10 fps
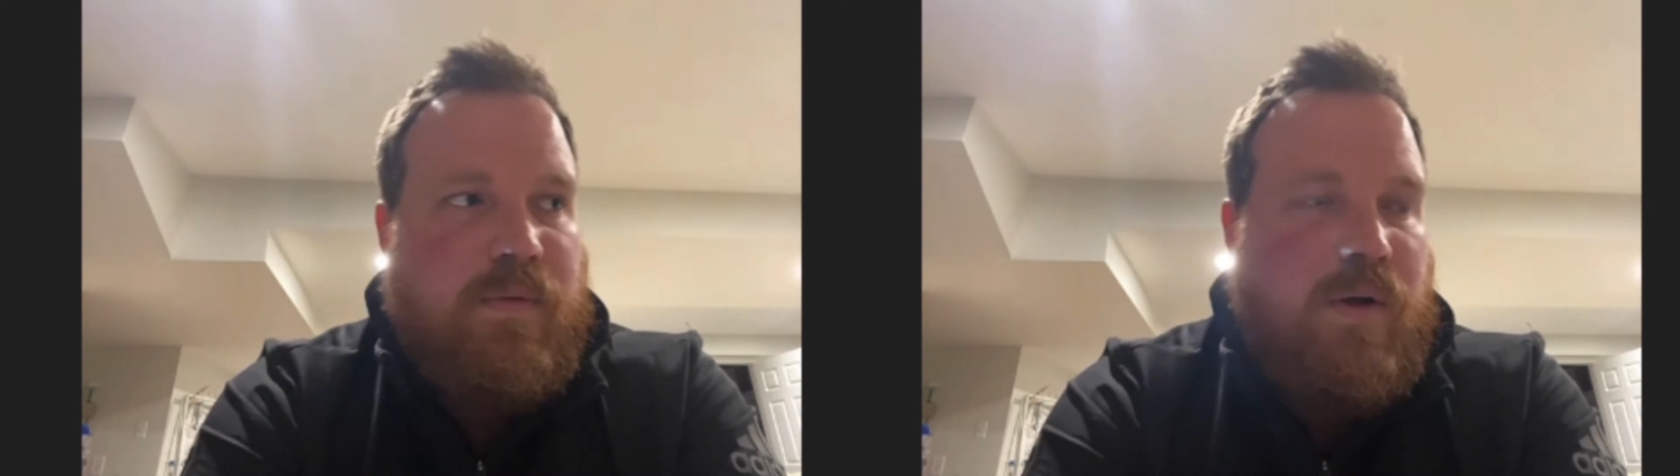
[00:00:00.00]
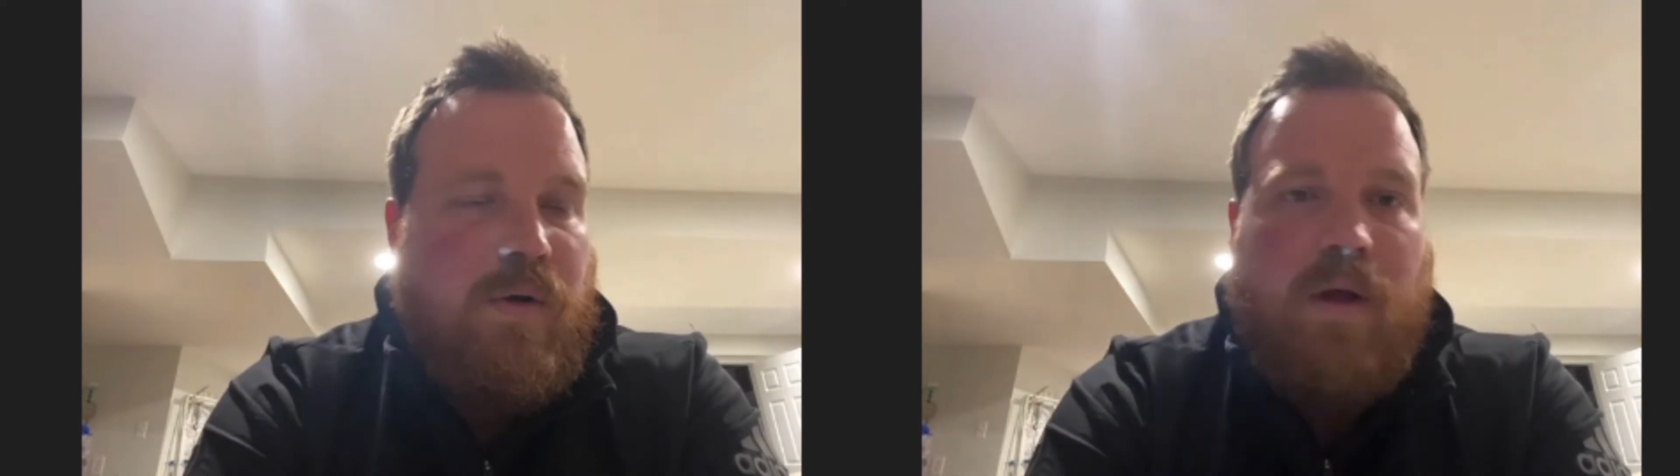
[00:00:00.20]

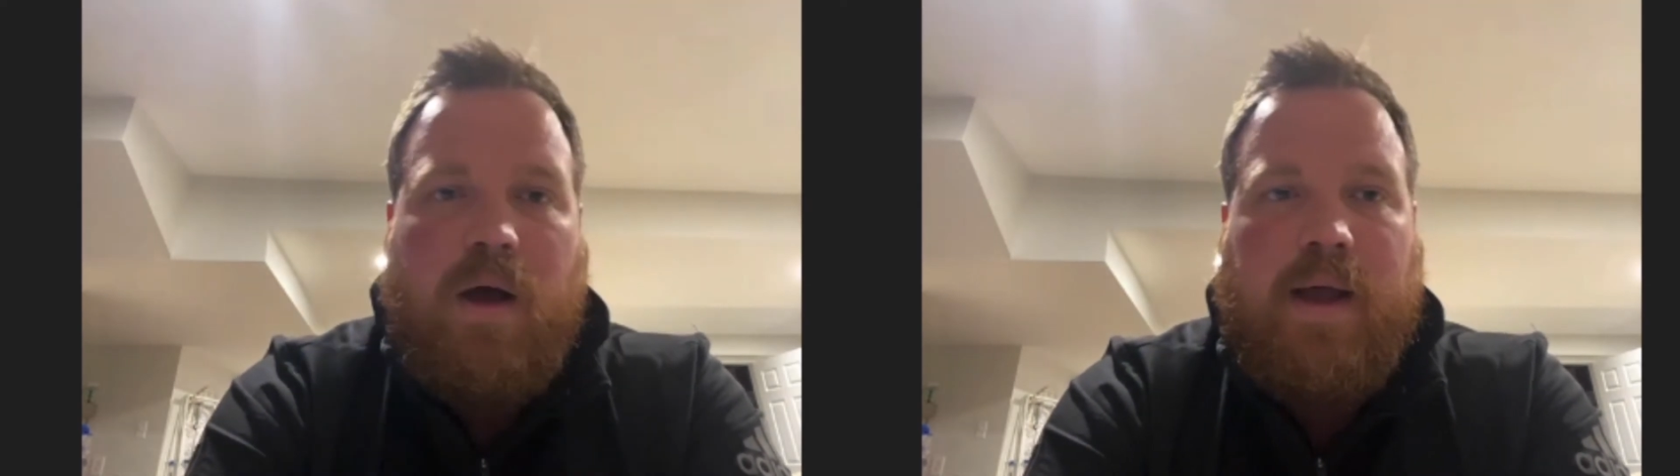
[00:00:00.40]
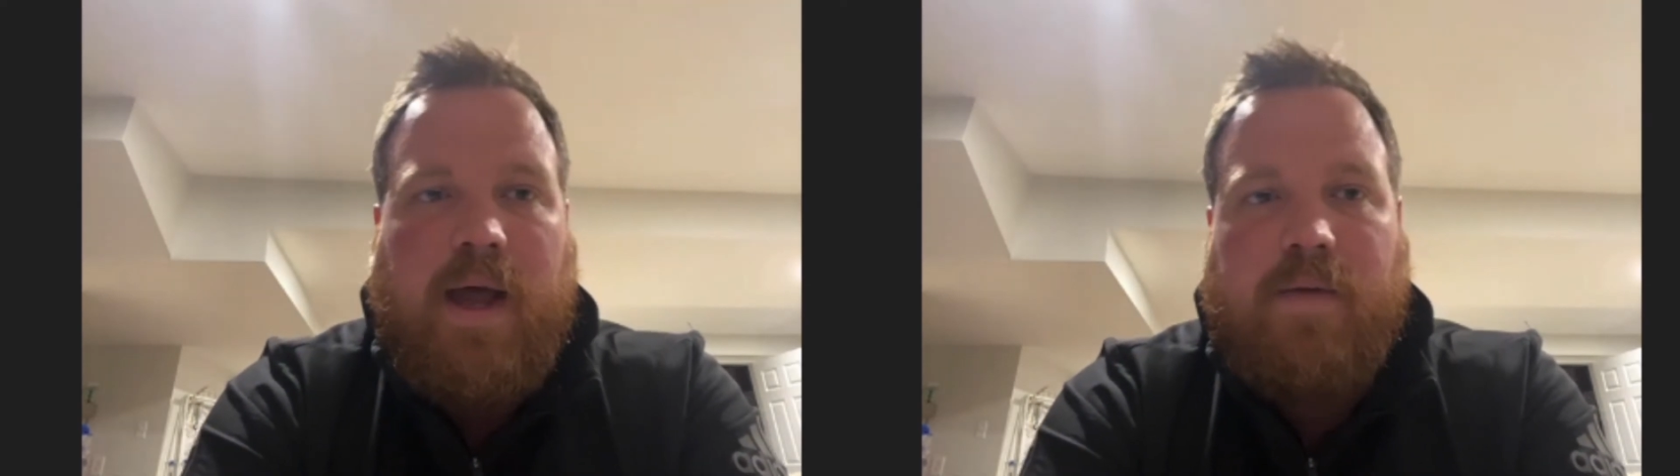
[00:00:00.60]
go
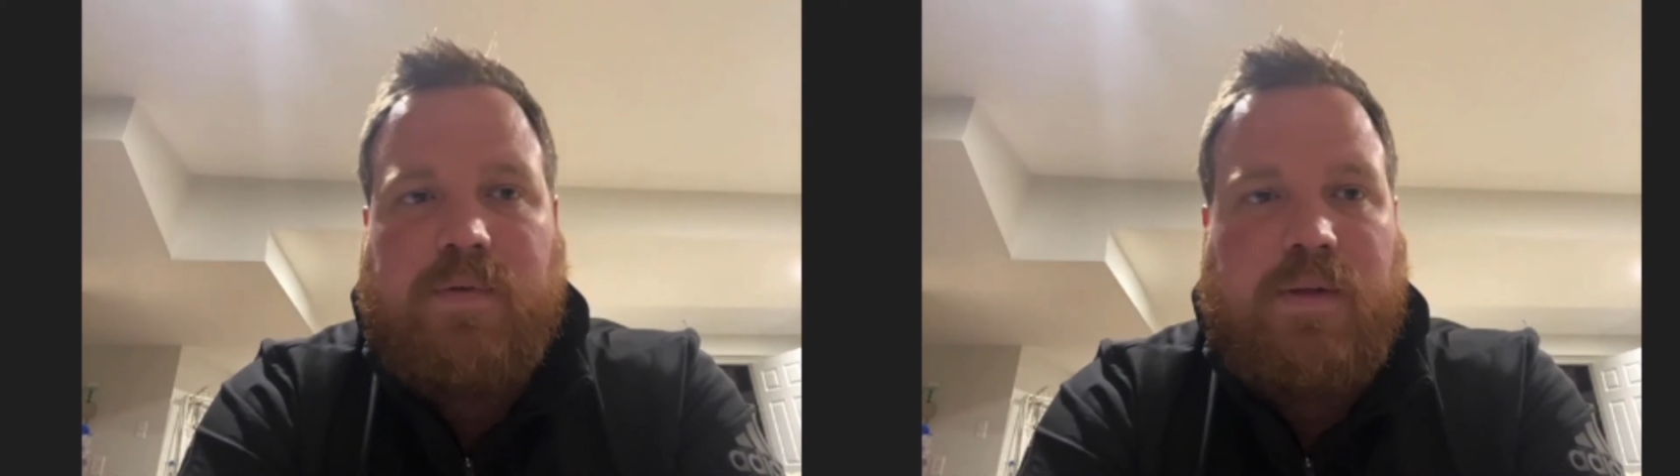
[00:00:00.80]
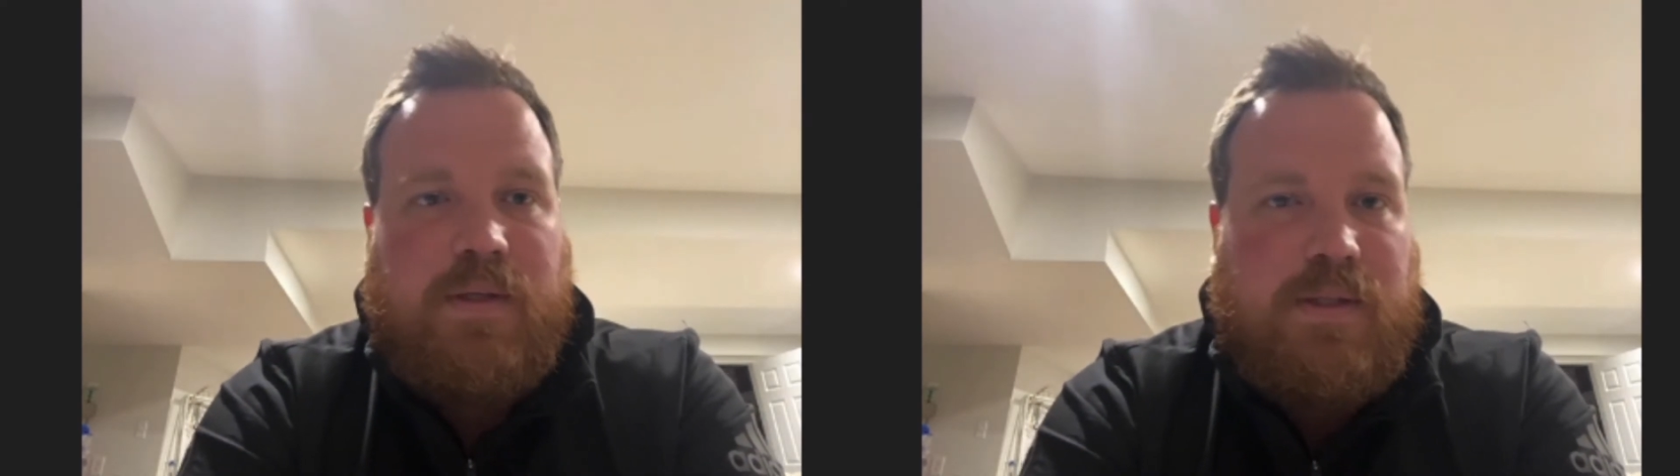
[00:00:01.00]
long
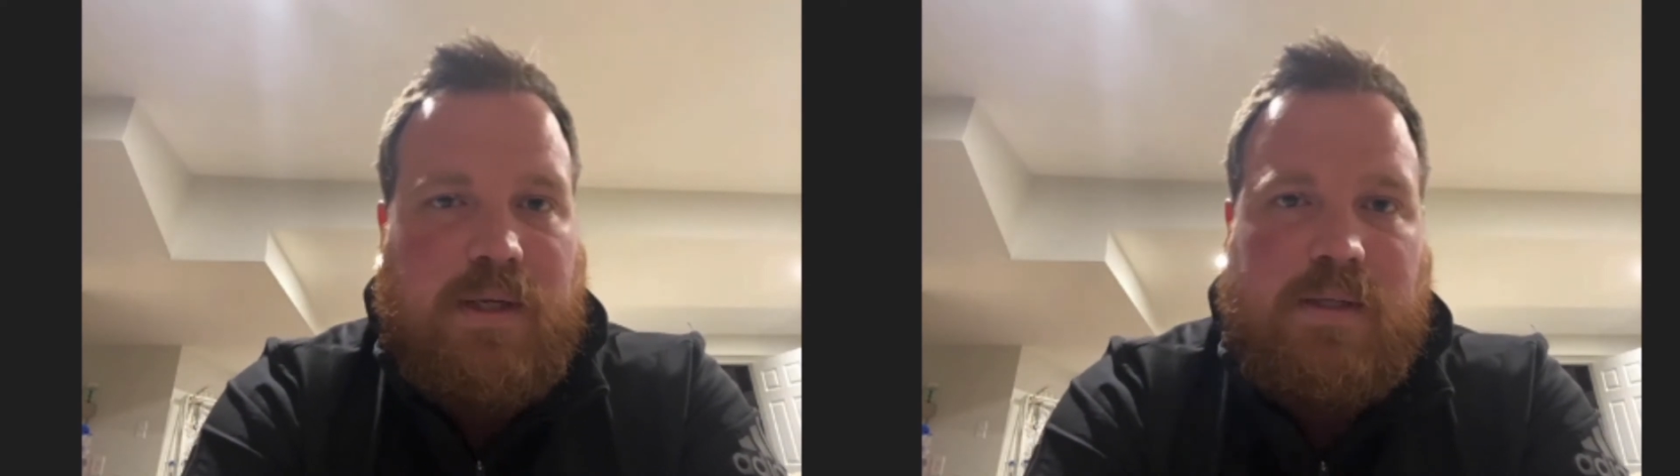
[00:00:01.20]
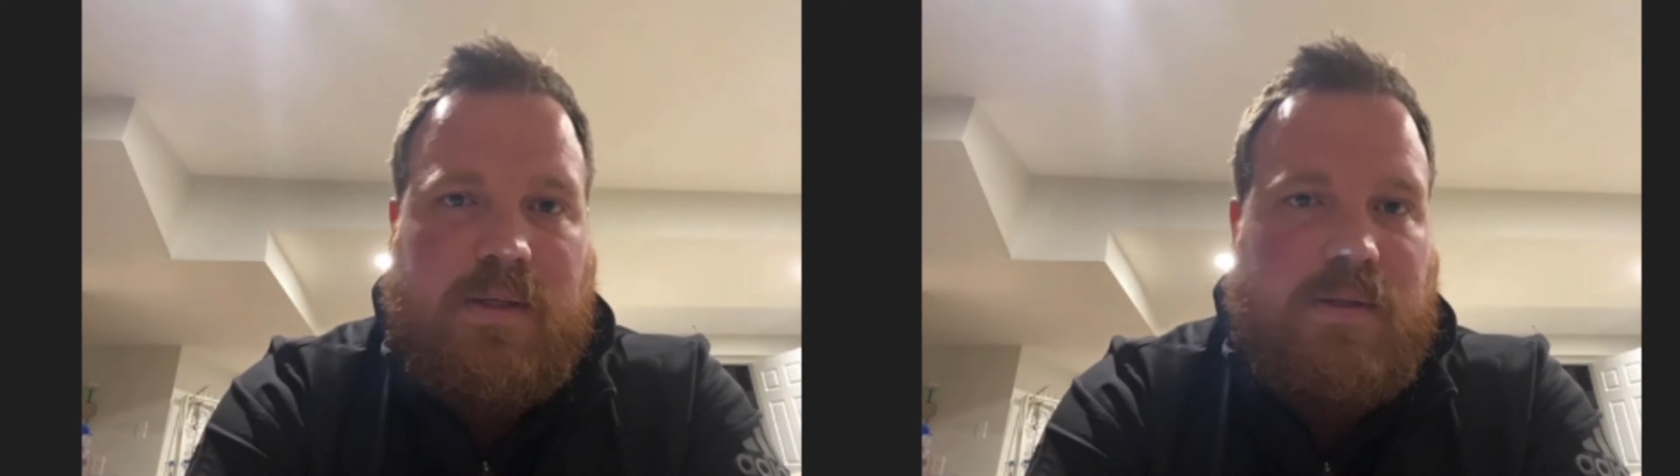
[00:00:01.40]
after this
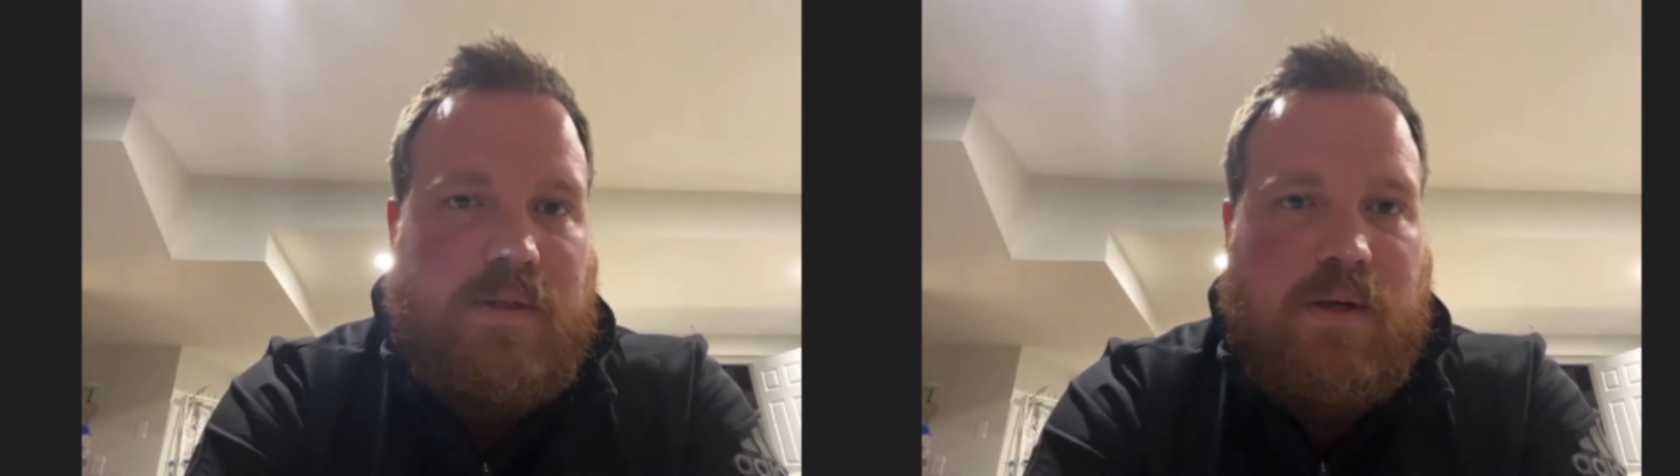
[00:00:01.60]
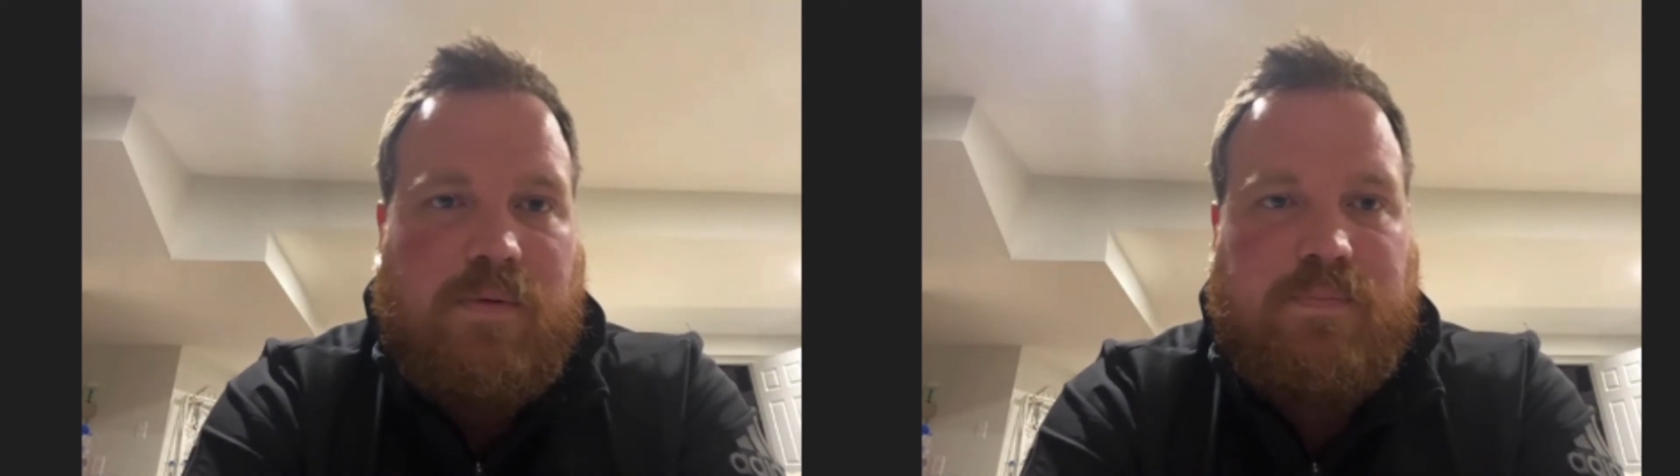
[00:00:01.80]
season.
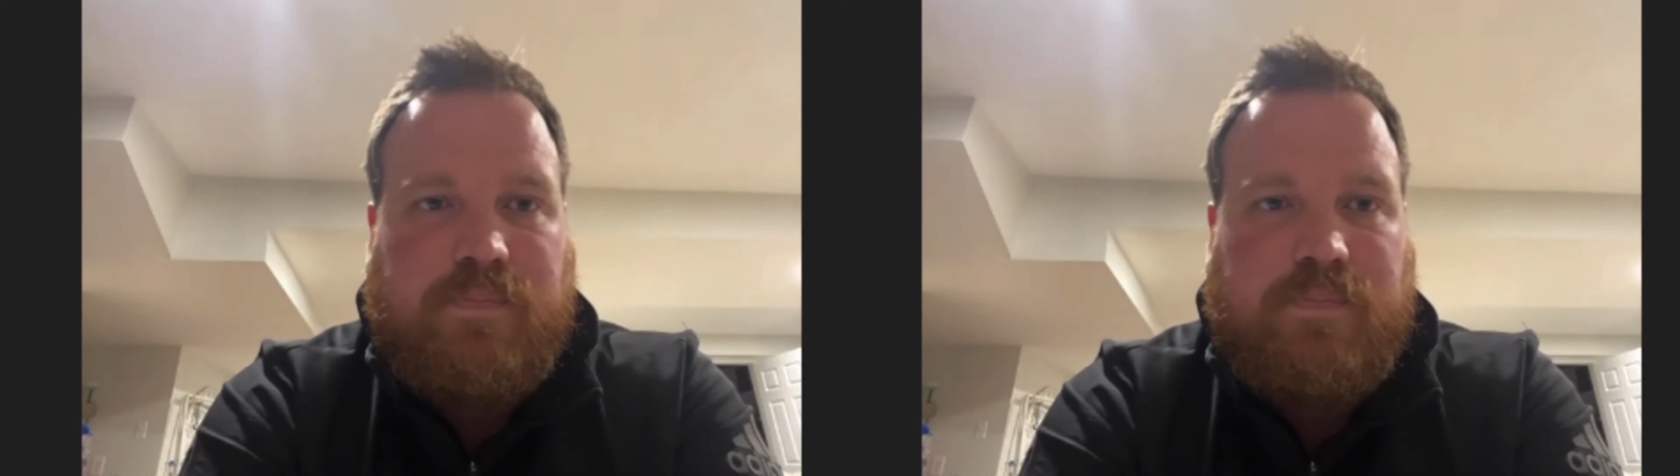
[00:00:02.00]
So.